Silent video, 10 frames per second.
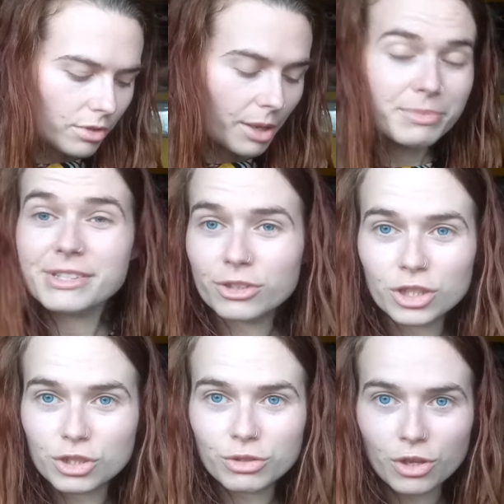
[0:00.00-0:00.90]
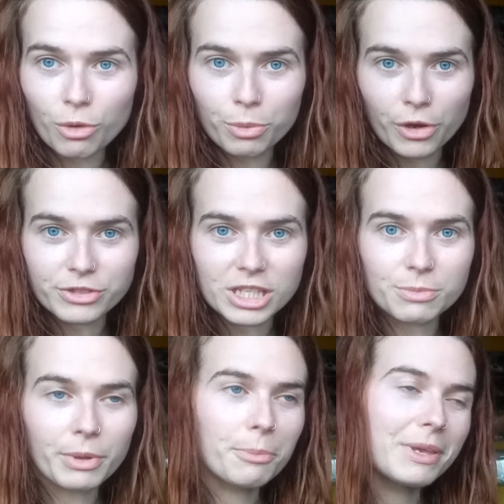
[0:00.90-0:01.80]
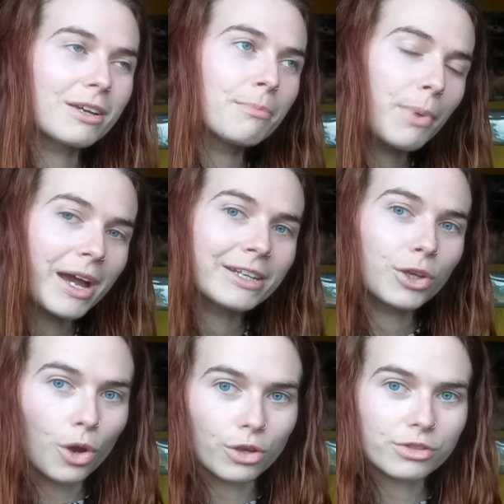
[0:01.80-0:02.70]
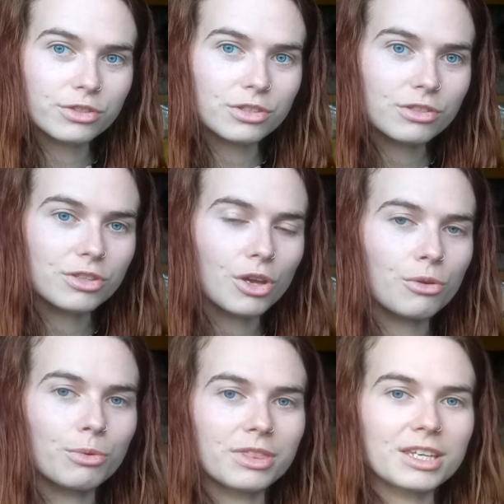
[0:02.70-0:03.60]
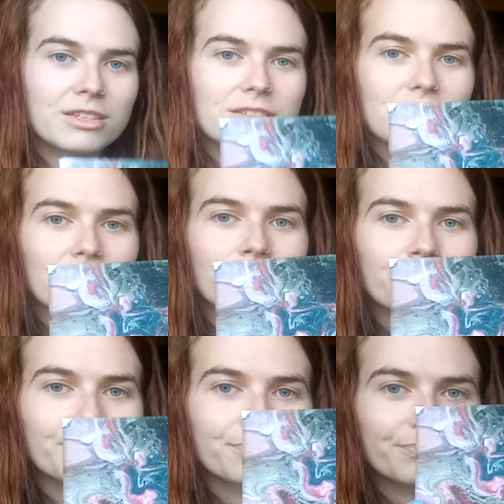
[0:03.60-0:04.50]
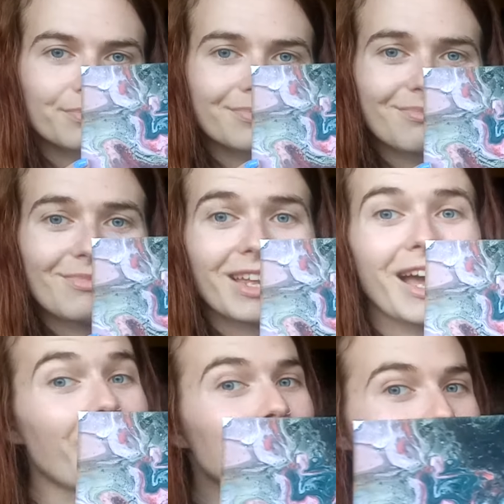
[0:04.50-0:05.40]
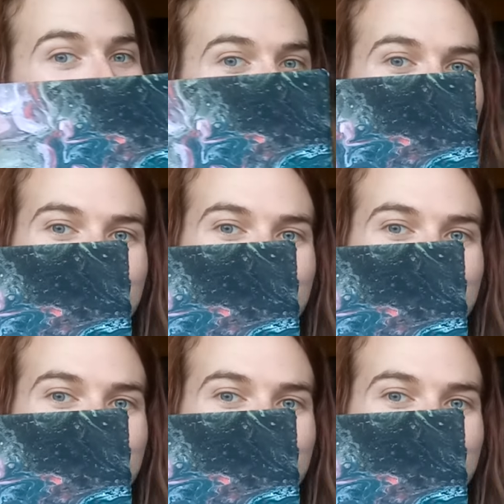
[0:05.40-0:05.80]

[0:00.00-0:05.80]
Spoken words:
I'm still going to do the whole process, but it'll be combined costs. So with these two, I know they're quite